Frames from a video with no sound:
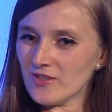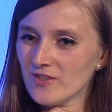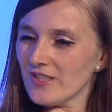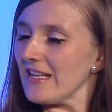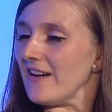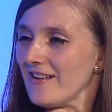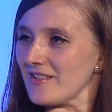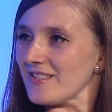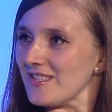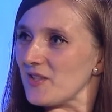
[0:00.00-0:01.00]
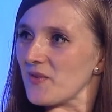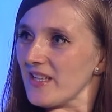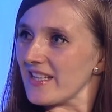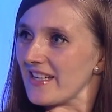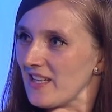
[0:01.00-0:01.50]
not only artist, you
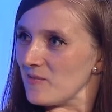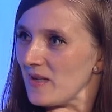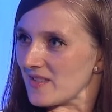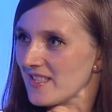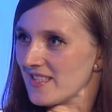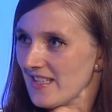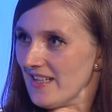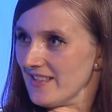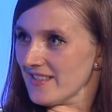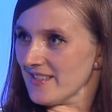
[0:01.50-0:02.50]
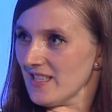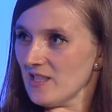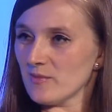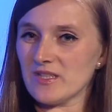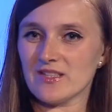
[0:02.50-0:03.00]
really care about society.
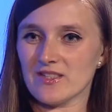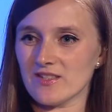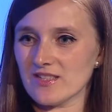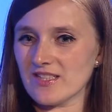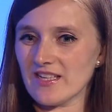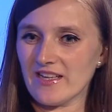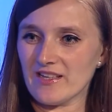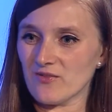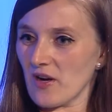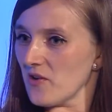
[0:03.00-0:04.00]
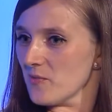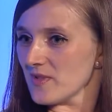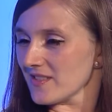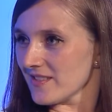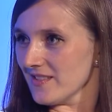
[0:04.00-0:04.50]
I mean, the
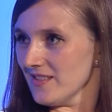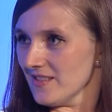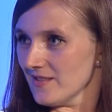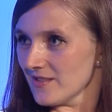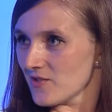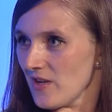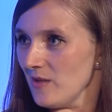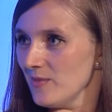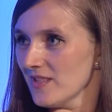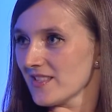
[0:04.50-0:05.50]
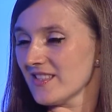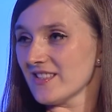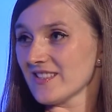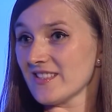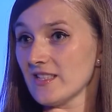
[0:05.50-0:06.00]
environmental troubles
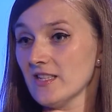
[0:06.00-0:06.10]
and